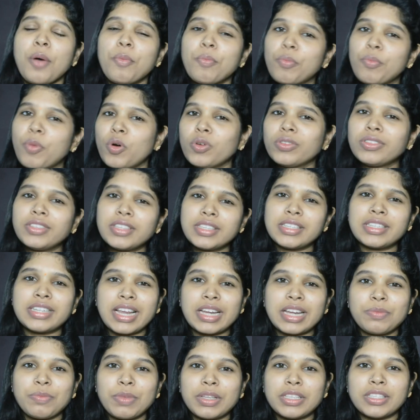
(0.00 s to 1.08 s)
Both the
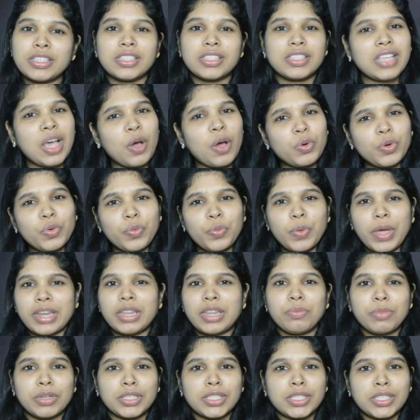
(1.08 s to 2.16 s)
statements sound
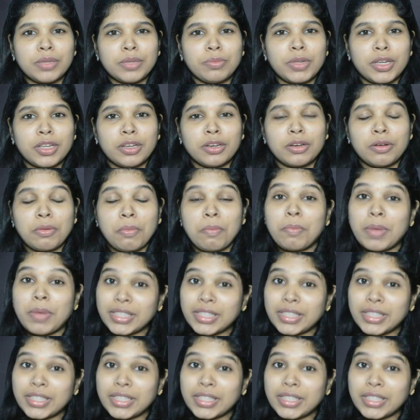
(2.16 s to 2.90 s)
very much similar,